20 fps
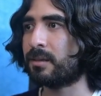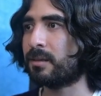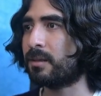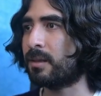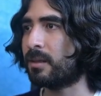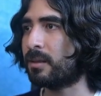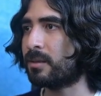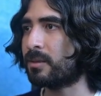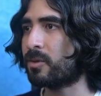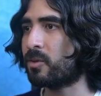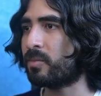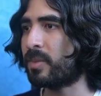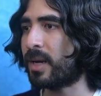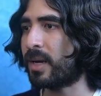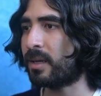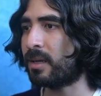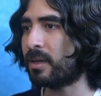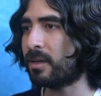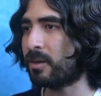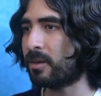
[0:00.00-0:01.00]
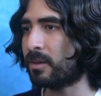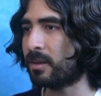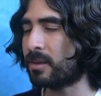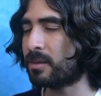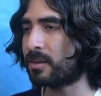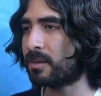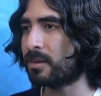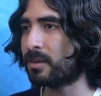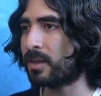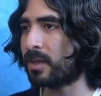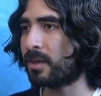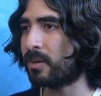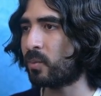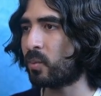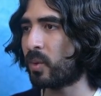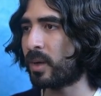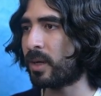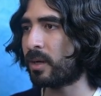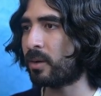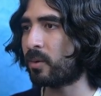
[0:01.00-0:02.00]
Now let's go back here and let's look at
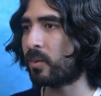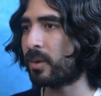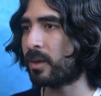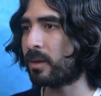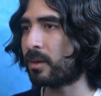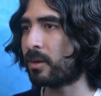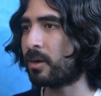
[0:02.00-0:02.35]
where we are